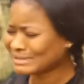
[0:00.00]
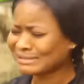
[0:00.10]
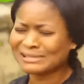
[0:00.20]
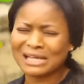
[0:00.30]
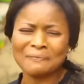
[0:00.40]

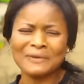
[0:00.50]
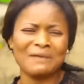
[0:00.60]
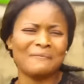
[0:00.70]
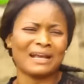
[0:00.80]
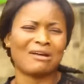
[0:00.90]
simply
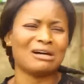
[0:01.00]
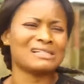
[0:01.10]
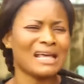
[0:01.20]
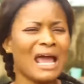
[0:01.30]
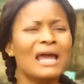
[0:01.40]

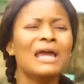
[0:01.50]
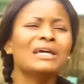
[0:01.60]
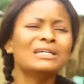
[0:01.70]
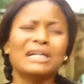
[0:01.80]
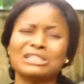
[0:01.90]
because
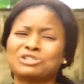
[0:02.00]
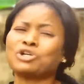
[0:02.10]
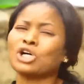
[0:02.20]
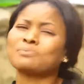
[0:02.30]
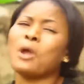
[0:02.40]
he chose me